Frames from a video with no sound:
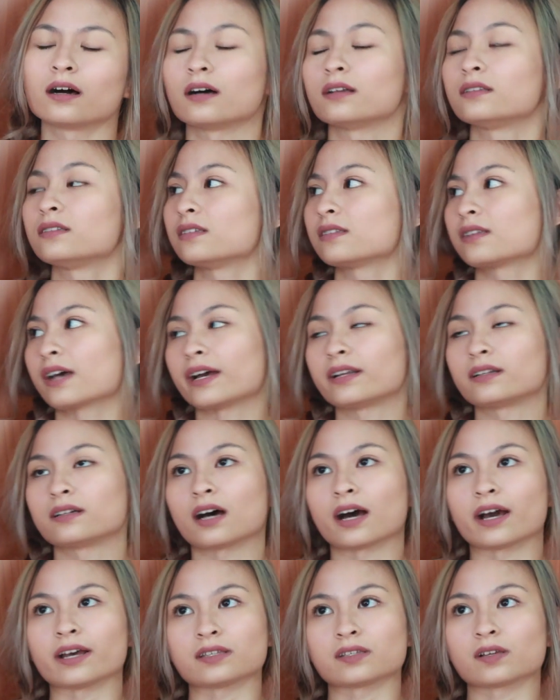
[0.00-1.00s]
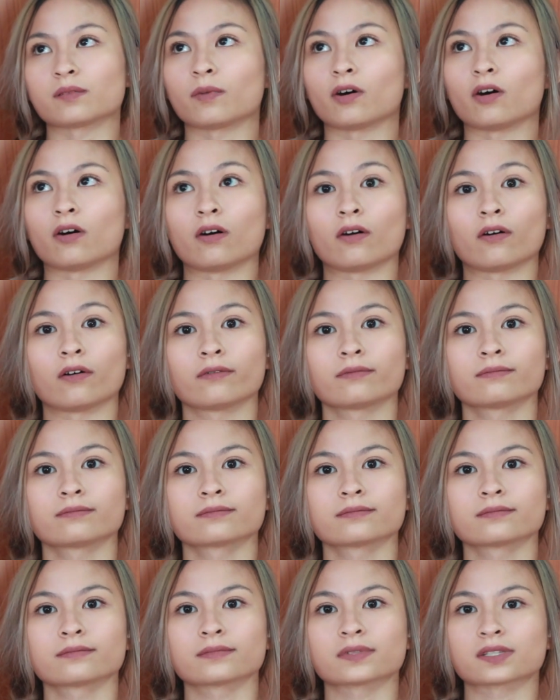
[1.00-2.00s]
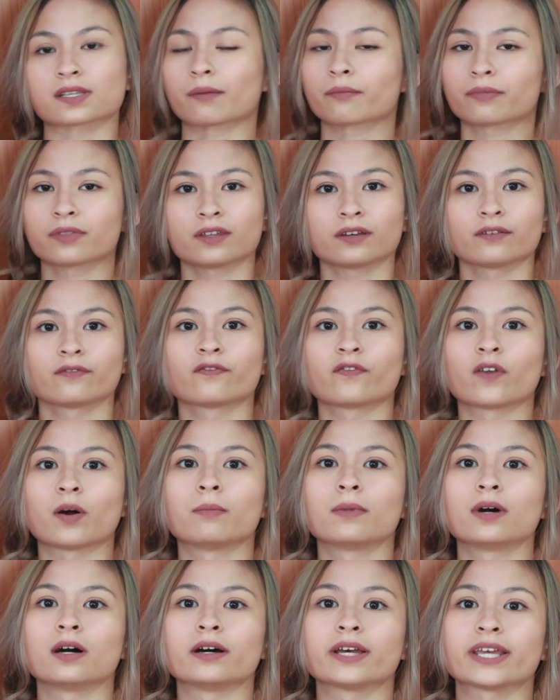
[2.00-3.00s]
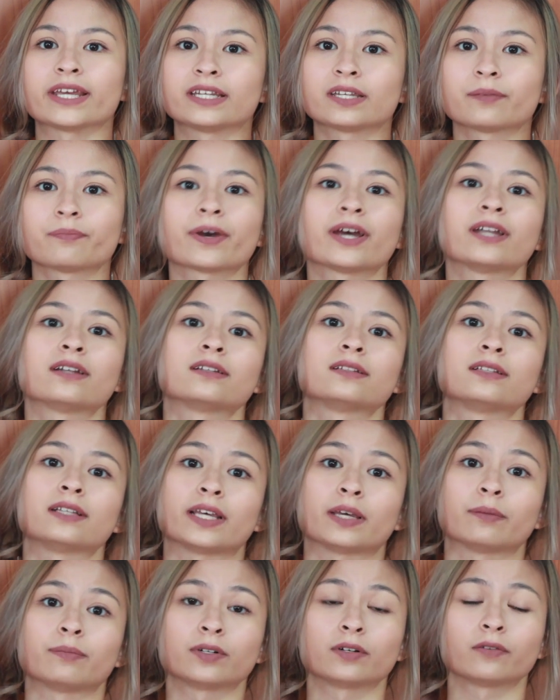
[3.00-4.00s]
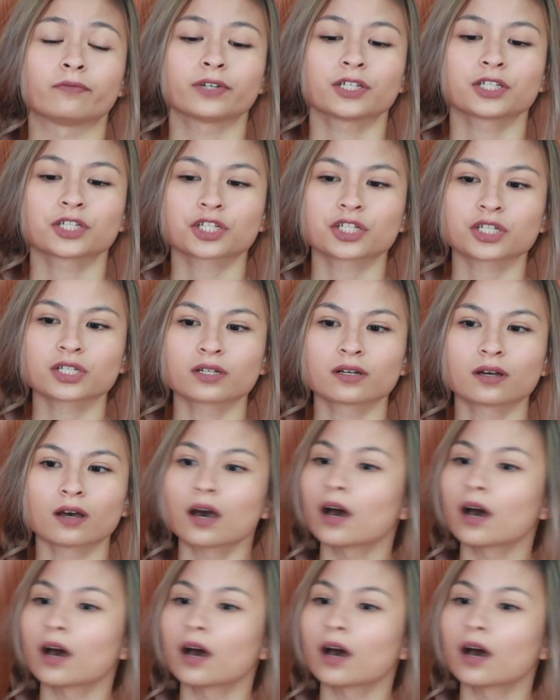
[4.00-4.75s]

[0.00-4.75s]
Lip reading: a designer item or something from an independent label, which